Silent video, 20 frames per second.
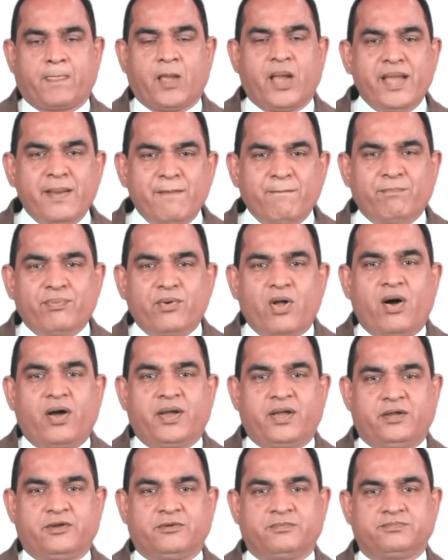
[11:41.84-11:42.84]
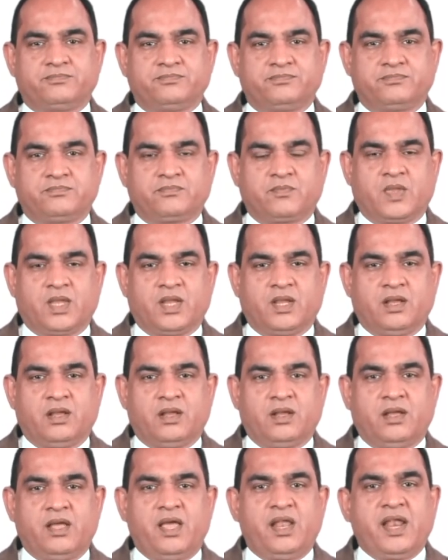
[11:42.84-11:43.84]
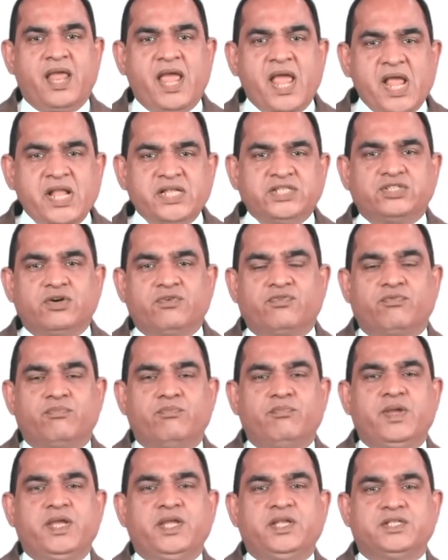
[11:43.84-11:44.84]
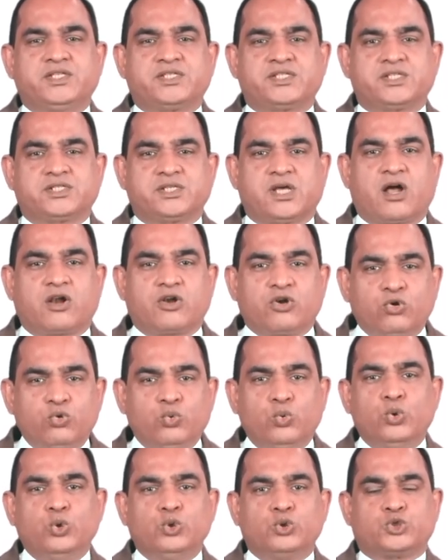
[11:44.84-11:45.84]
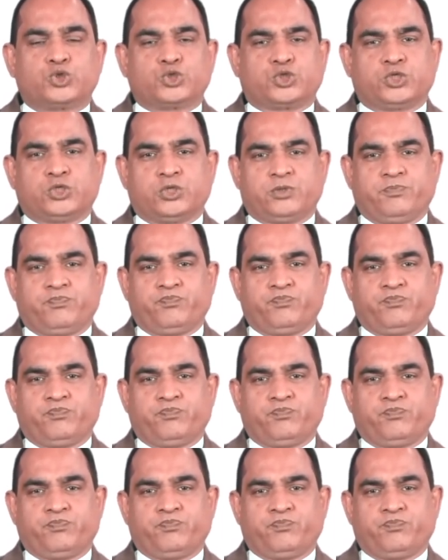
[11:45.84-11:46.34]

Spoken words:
employ a range of means or tools